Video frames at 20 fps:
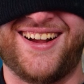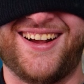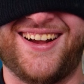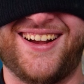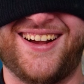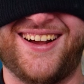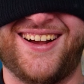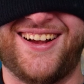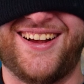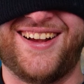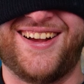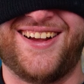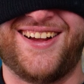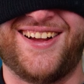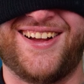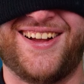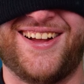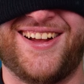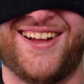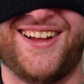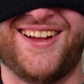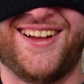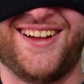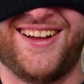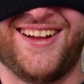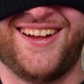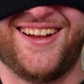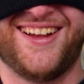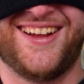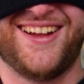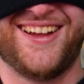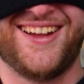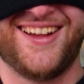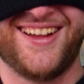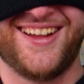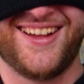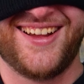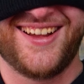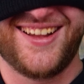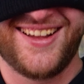
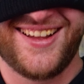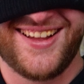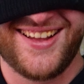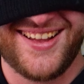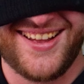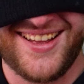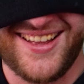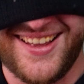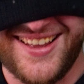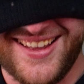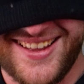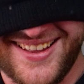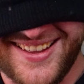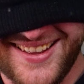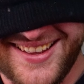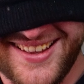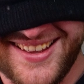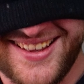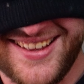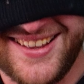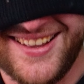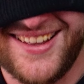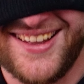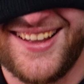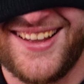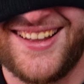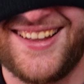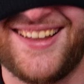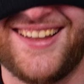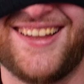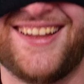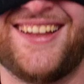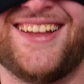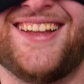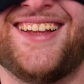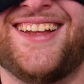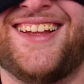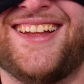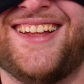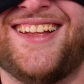
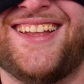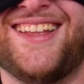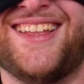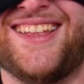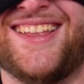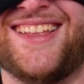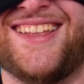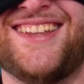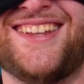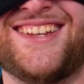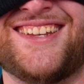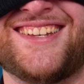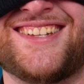(not speaking)